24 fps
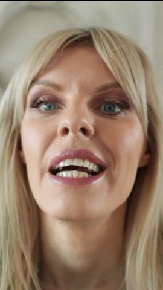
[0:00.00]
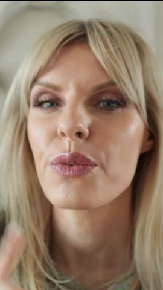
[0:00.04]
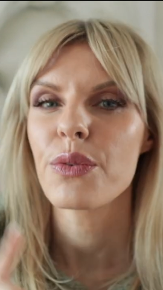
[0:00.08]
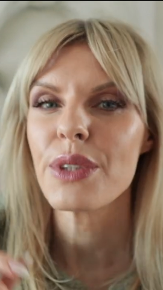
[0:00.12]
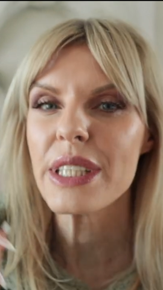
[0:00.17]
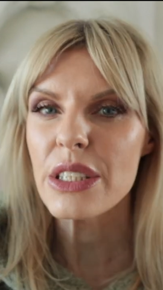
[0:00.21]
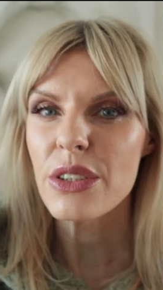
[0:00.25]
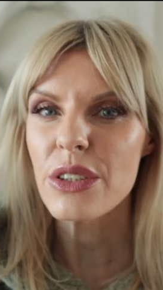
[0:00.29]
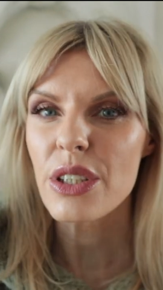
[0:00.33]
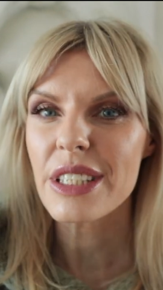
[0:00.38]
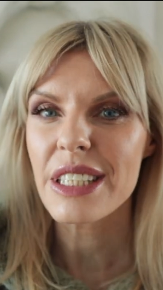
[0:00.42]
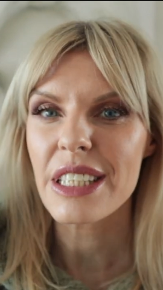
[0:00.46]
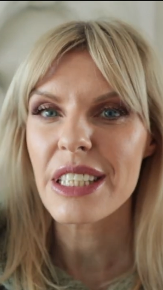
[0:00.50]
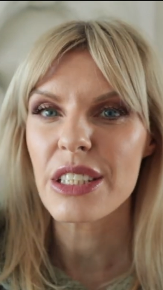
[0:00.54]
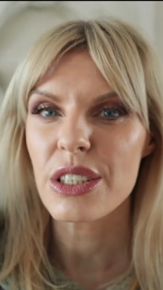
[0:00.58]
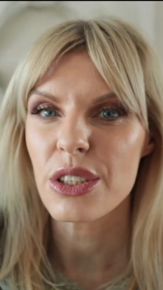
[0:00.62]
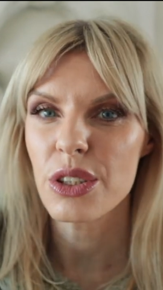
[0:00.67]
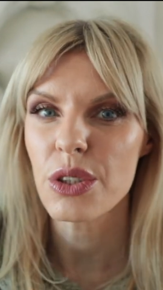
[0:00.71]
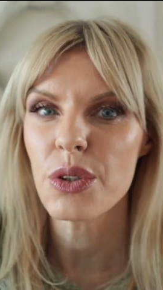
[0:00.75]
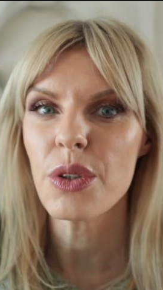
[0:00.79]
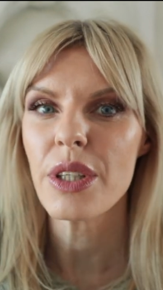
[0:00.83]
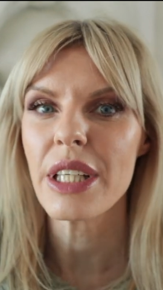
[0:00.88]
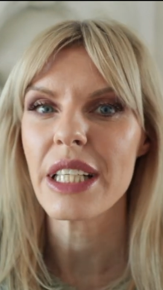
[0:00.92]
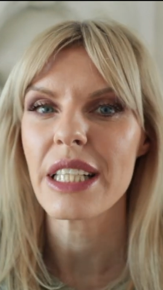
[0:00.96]
The reason he is
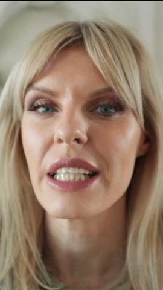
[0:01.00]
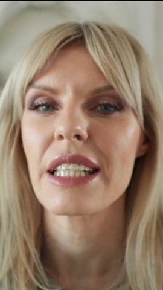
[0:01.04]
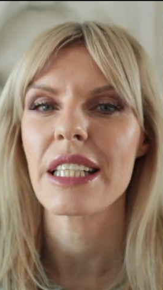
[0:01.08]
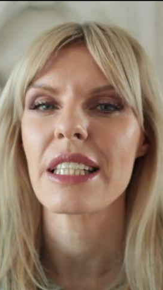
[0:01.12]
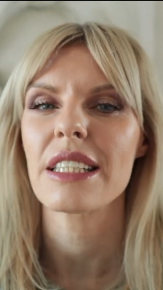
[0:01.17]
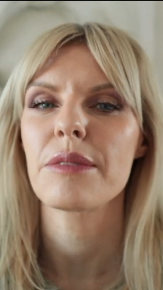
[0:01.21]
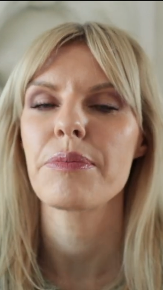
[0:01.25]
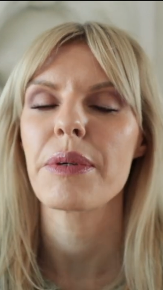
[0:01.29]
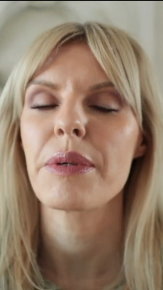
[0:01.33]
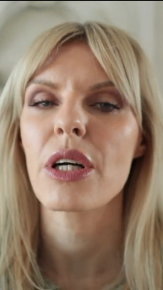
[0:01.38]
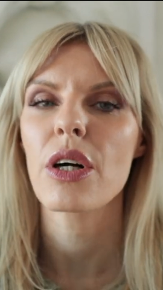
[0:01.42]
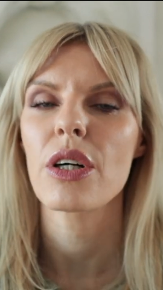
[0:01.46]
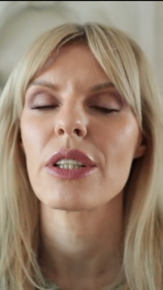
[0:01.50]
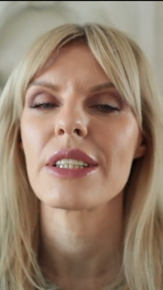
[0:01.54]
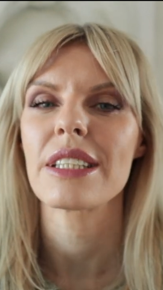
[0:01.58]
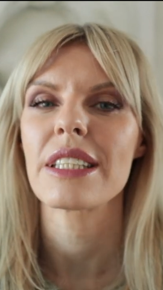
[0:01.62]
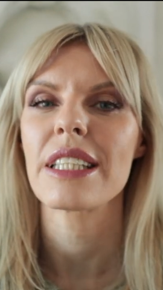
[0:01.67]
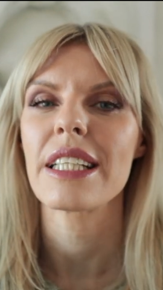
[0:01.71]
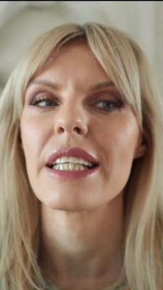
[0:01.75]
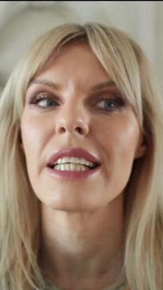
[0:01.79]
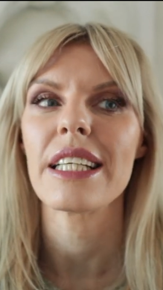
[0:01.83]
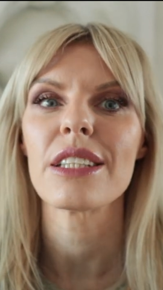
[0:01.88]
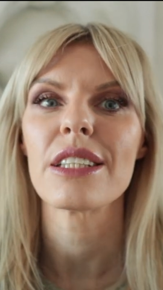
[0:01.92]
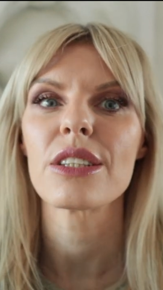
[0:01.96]
doing it is because
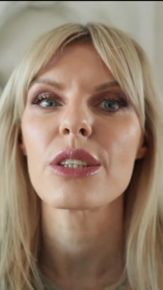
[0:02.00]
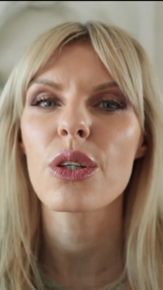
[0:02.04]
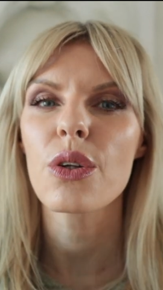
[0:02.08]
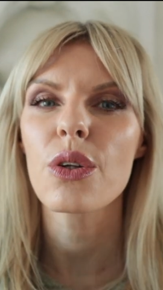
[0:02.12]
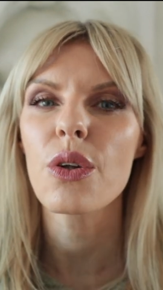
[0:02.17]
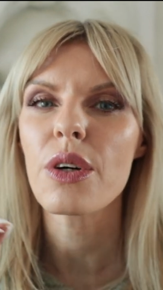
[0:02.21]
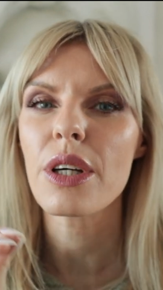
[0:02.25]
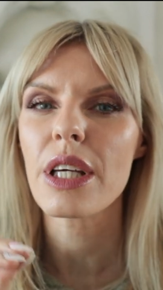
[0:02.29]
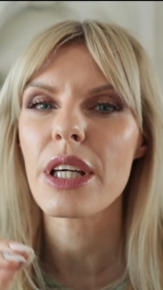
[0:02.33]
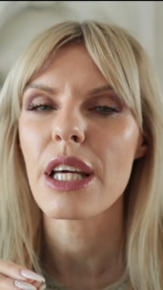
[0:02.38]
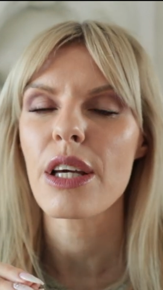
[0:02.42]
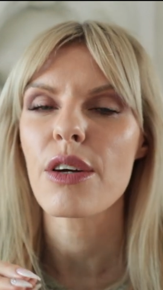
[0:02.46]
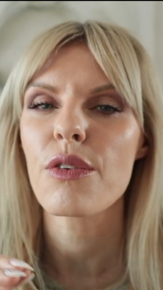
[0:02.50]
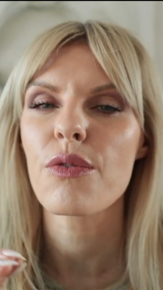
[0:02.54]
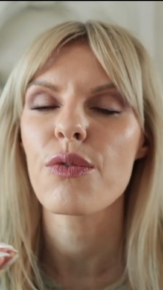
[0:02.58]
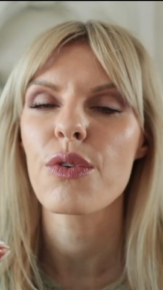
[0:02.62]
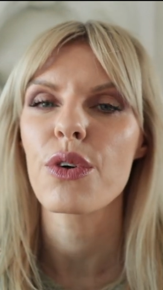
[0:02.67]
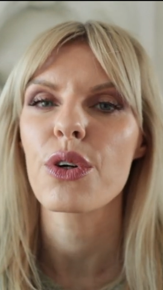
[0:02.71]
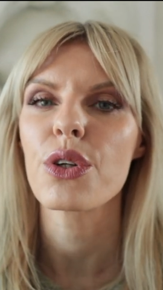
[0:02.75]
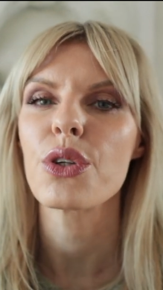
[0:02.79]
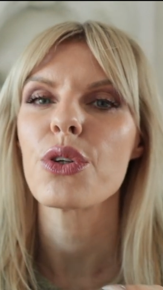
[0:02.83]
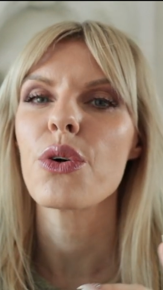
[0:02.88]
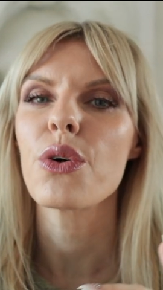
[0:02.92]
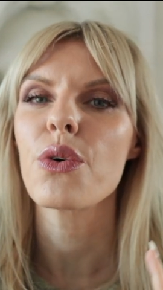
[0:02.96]
he is looking
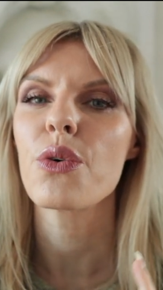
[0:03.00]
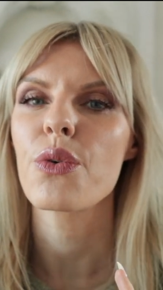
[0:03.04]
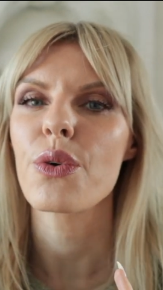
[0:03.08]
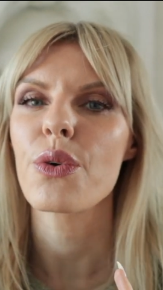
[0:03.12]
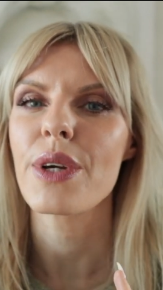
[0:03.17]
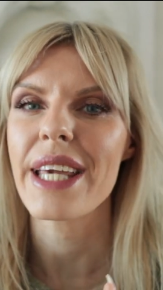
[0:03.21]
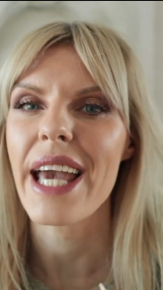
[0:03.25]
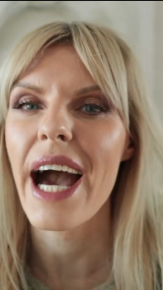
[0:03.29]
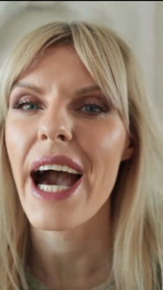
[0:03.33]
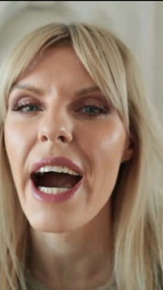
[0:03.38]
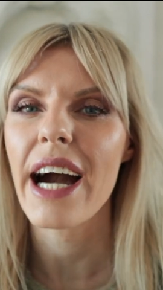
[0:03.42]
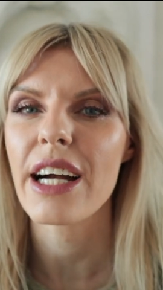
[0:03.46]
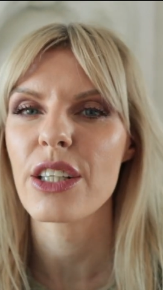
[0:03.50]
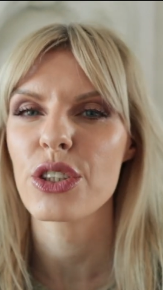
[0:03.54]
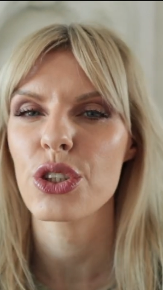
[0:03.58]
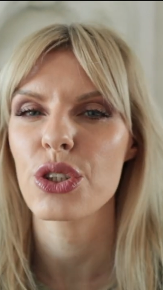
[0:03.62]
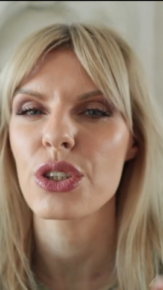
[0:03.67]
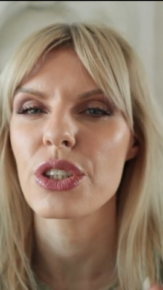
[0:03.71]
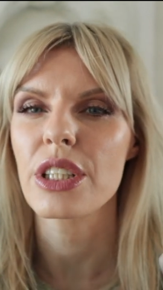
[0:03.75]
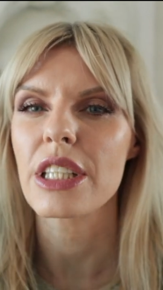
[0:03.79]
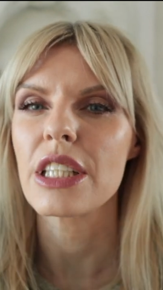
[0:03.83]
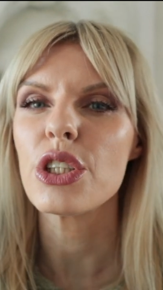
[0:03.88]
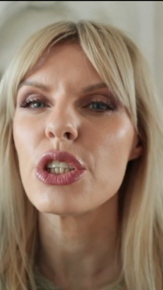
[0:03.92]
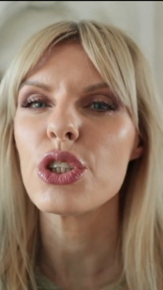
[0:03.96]
for your
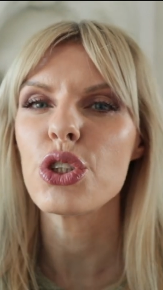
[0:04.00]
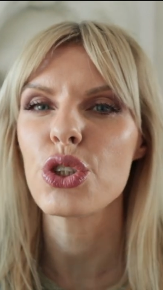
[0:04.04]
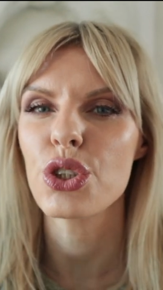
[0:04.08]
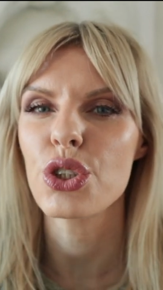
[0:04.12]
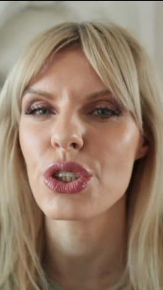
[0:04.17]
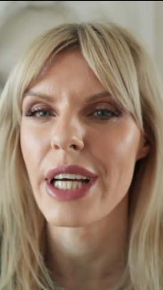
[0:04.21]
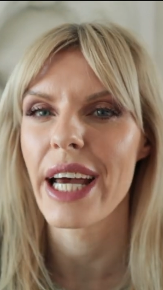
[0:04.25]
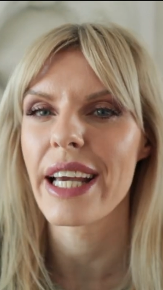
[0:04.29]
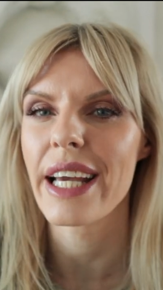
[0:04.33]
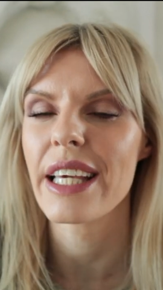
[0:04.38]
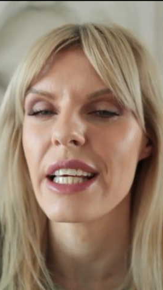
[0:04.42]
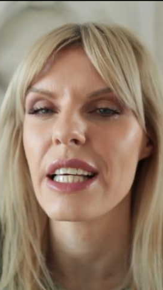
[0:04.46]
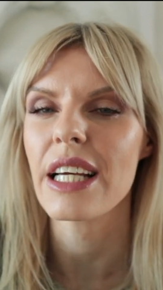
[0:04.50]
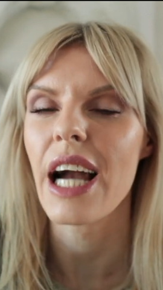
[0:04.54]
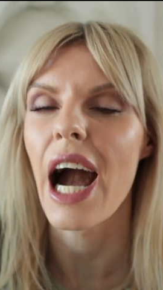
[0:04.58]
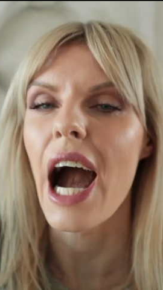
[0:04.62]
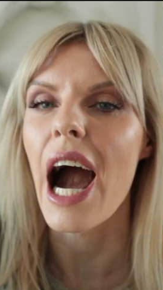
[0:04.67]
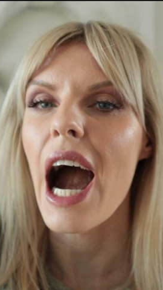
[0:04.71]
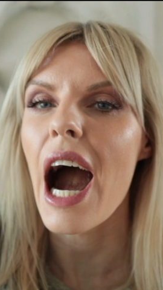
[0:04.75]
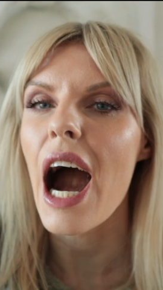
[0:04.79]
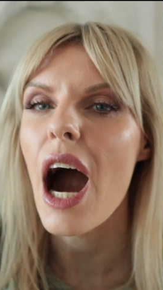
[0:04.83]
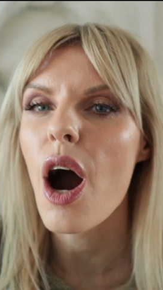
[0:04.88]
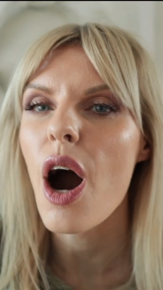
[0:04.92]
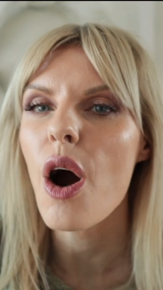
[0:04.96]
reaction. He's checking
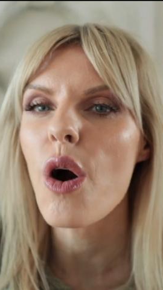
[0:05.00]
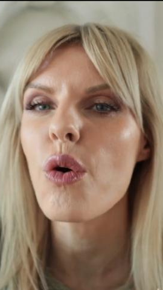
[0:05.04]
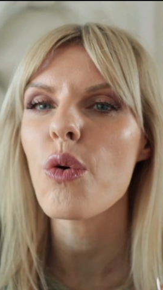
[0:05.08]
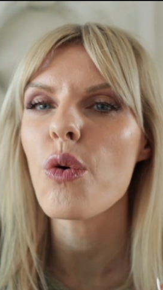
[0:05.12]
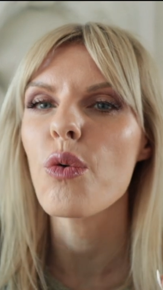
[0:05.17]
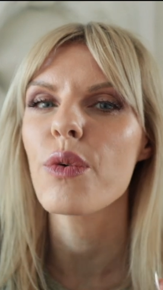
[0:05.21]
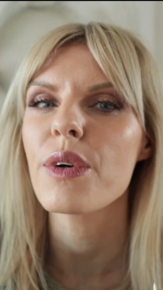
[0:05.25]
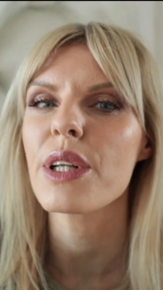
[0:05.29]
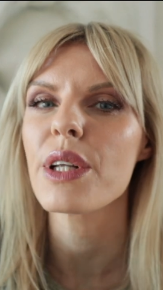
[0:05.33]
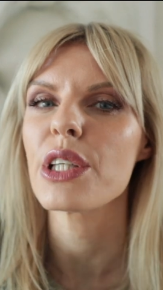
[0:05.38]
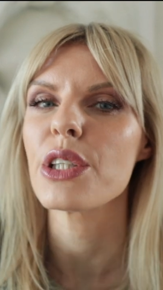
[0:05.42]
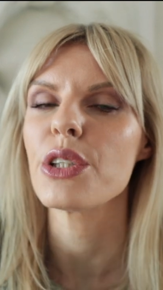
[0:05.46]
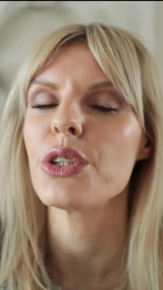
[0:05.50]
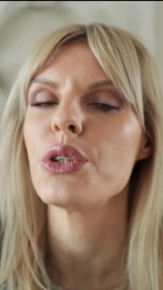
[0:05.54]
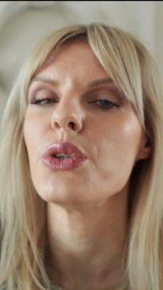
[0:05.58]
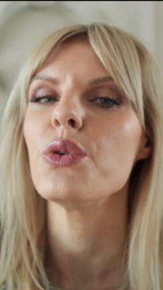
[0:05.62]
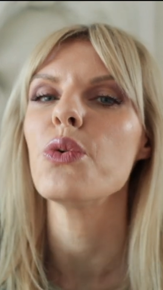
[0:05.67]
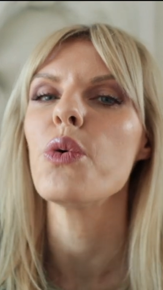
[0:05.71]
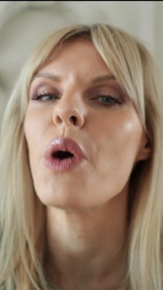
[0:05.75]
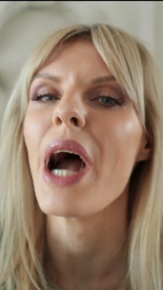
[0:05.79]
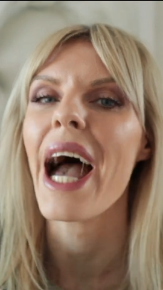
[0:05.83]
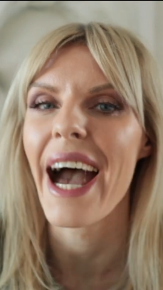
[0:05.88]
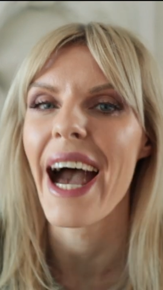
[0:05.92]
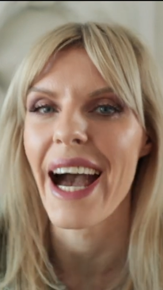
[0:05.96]
how will
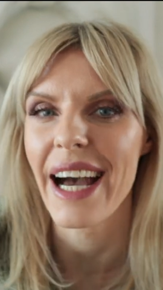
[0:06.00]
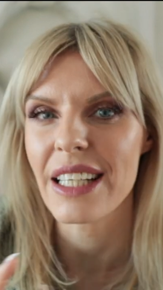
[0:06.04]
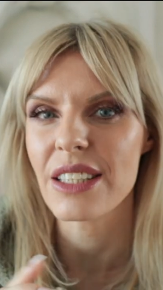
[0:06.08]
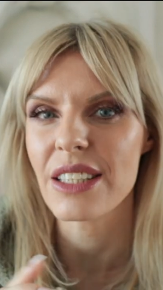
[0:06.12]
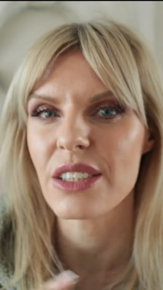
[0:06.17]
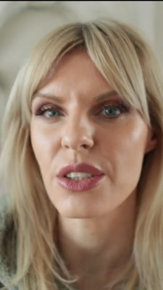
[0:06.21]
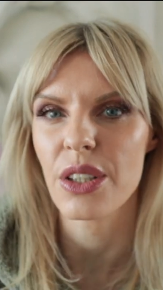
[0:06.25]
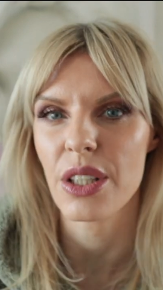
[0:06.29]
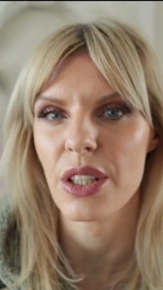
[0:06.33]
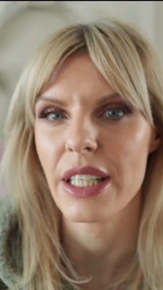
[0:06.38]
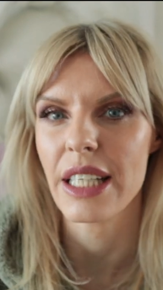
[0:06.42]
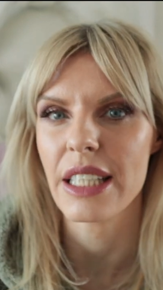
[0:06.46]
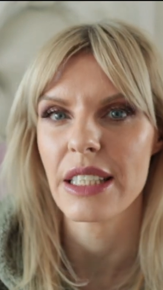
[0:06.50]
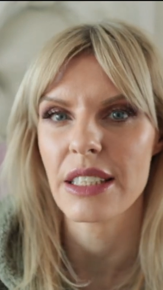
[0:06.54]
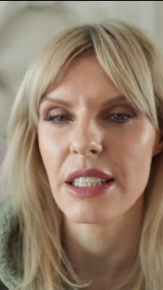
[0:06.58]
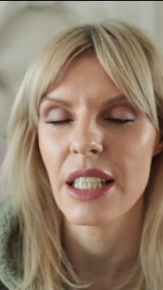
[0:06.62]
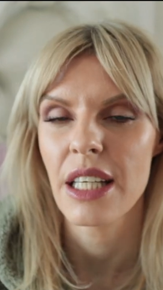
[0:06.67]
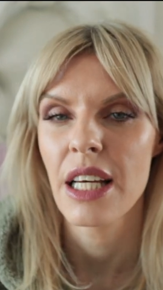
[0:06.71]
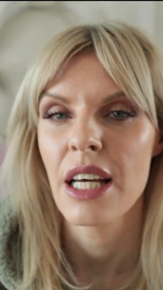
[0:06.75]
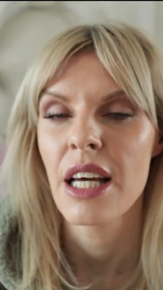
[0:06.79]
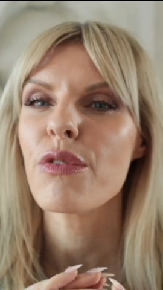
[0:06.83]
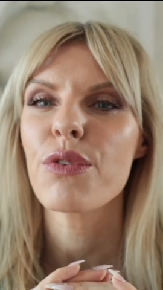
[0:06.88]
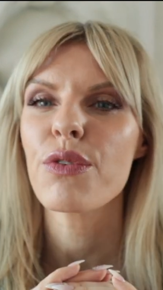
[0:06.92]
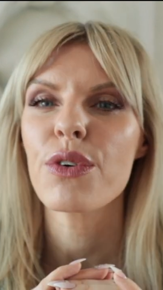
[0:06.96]
you handle it.
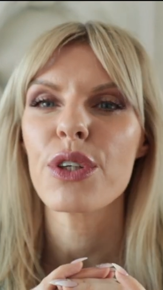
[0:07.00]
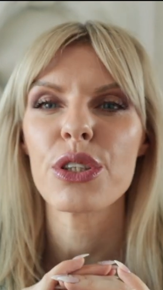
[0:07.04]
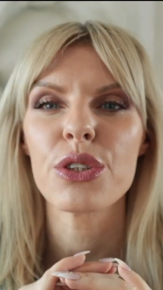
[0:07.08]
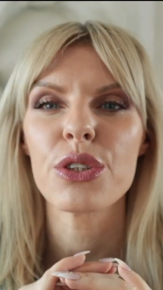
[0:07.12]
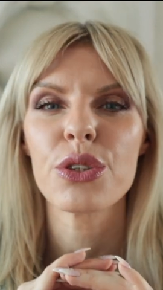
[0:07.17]
Therefore,